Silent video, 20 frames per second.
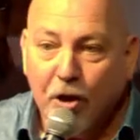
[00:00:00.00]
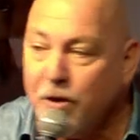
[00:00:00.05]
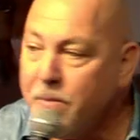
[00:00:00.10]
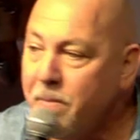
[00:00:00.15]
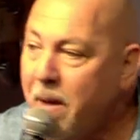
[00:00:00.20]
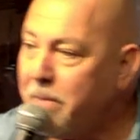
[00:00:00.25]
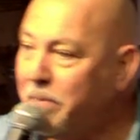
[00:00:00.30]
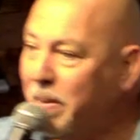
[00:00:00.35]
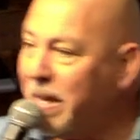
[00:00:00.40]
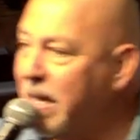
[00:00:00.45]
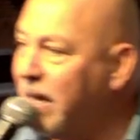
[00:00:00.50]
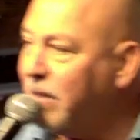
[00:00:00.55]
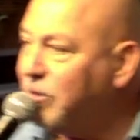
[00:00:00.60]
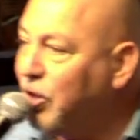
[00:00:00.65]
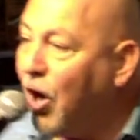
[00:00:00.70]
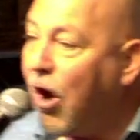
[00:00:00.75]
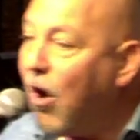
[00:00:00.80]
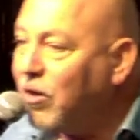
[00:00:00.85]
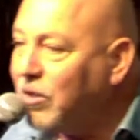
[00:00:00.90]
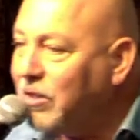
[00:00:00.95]
You may be a
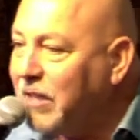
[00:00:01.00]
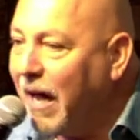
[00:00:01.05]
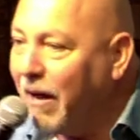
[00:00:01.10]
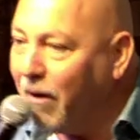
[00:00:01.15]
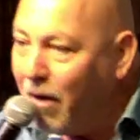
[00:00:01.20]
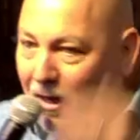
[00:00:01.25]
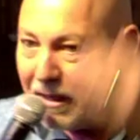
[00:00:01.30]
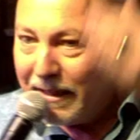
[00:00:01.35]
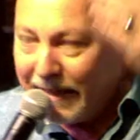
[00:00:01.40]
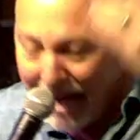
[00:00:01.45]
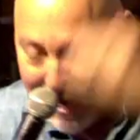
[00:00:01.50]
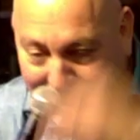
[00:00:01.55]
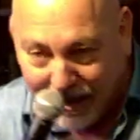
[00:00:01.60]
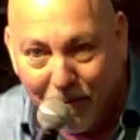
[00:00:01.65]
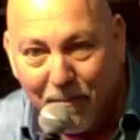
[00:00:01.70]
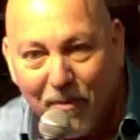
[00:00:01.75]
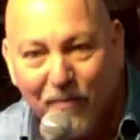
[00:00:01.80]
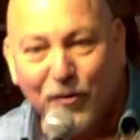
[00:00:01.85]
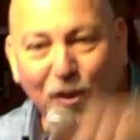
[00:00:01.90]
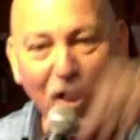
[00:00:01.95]
doctor,
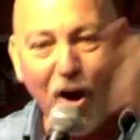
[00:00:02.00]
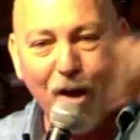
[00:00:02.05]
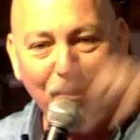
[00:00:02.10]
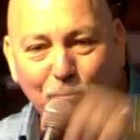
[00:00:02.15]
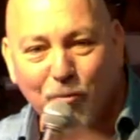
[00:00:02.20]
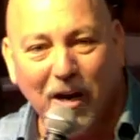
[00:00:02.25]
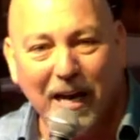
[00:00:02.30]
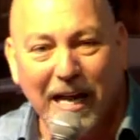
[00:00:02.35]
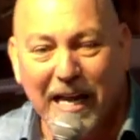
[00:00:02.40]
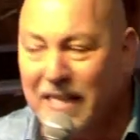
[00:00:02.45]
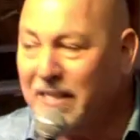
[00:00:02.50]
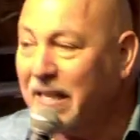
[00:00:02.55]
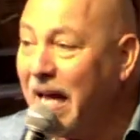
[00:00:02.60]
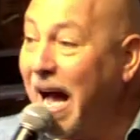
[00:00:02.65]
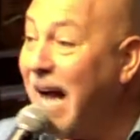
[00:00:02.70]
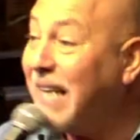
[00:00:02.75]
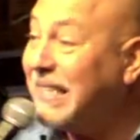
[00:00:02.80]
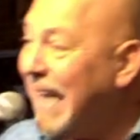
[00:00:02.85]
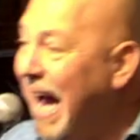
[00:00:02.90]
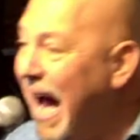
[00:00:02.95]
kingdom of God released.
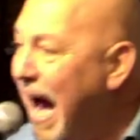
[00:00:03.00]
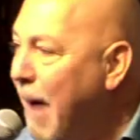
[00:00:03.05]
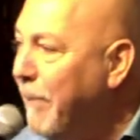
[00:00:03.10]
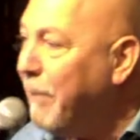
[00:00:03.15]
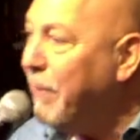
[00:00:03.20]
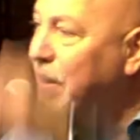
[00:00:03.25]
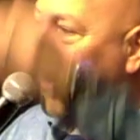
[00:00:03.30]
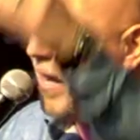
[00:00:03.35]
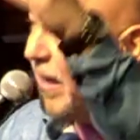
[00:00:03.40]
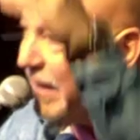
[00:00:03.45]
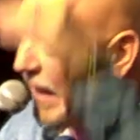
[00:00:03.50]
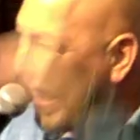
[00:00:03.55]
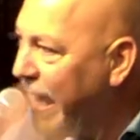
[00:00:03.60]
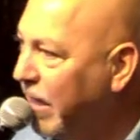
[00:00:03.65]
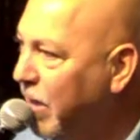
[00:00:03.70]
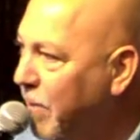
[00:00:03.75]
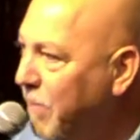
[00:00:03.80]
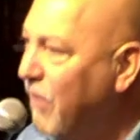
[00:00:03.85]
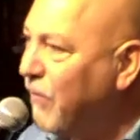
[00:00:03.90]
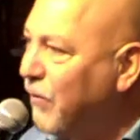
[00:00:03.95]
A carpenter,
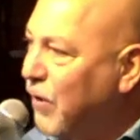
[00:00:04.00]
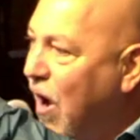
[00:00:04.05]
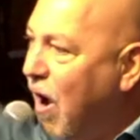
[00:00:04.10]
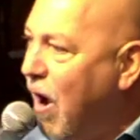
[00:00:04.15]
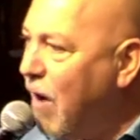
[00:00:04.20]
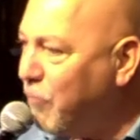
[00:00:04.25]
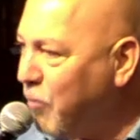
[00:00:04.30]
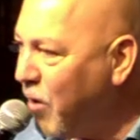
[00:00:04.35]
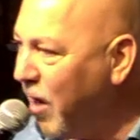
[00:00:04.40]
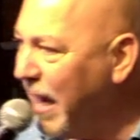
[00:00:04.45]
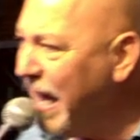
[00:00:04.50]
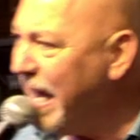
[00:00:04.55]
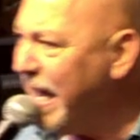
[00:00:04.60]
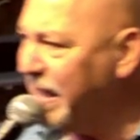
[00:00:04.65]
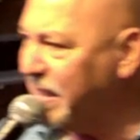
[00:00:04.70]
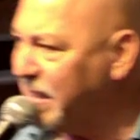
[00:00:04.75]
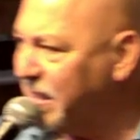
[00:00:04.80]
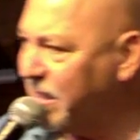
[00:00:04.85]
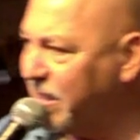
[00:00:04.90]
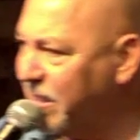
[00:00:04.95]
kingdom of God
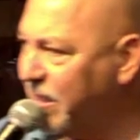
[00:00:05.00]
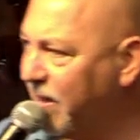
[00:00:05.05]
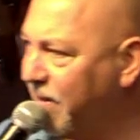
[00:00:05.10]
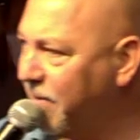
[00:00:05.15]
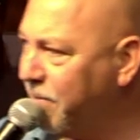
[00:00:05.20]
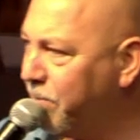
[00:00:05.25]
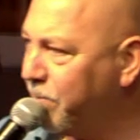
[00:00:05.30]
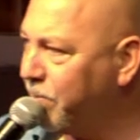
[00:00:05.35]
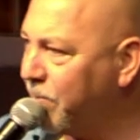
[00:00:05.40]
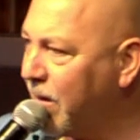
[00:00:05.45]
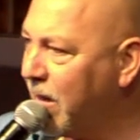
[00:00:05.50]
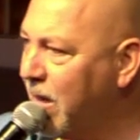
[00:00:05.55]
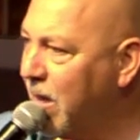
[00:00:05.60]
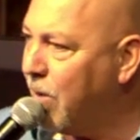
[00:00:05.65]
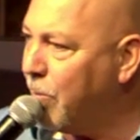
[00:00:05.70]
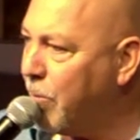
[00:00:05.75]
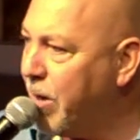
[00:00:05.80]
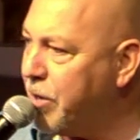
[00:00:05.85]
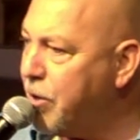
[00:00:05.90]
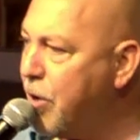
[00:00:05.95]
released.
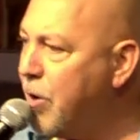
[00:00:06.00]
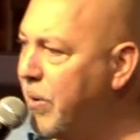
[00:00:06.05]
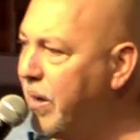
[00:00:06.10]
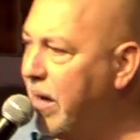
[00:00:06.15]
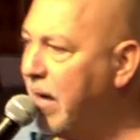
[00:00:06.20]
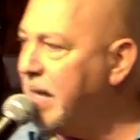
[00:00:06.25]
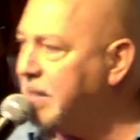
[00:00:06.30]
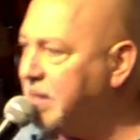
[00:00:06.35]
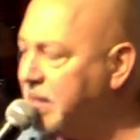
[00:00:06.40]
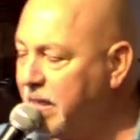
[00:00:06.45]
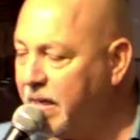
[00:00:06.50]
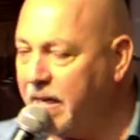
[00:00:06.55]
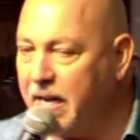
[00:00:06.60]
When you enlisted